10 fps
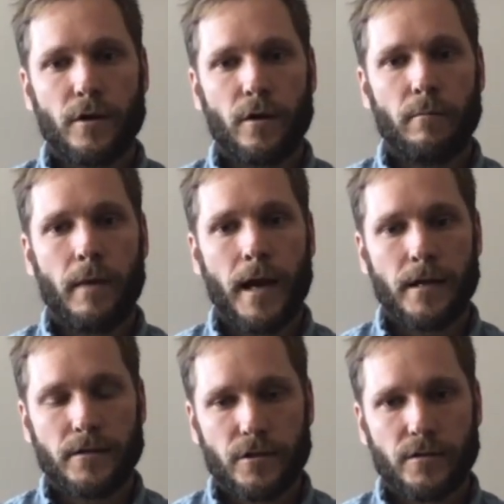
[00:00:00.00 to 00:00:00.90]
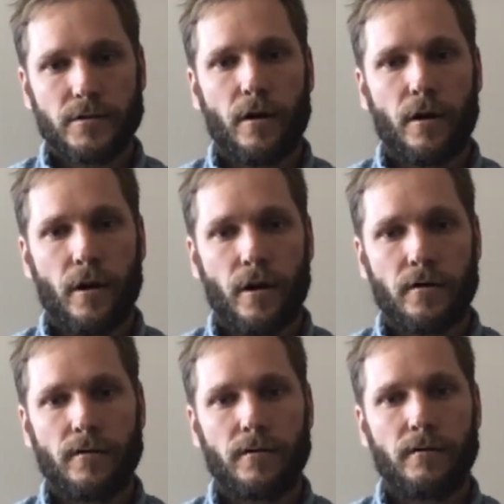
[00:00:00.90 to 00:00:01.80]
our managers
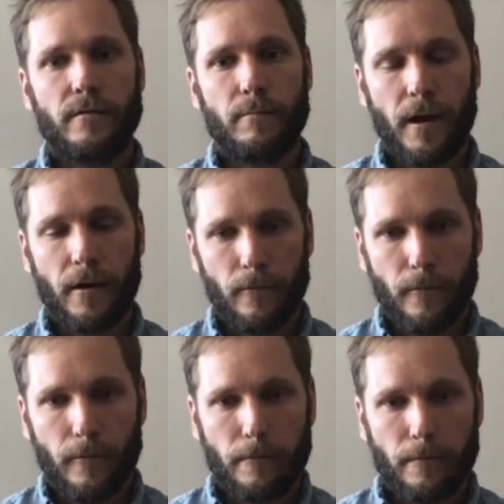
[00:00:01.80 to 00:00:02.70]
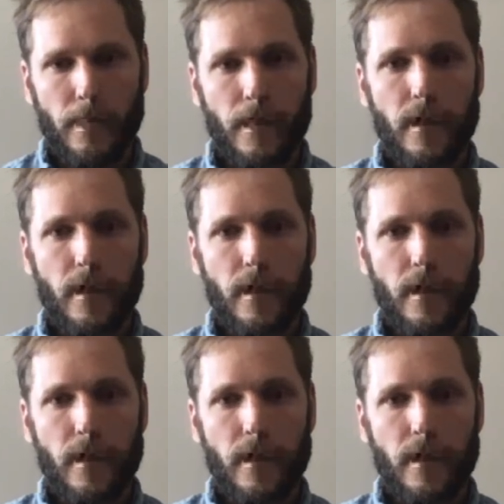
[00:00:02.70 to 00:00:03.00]
on the payroll.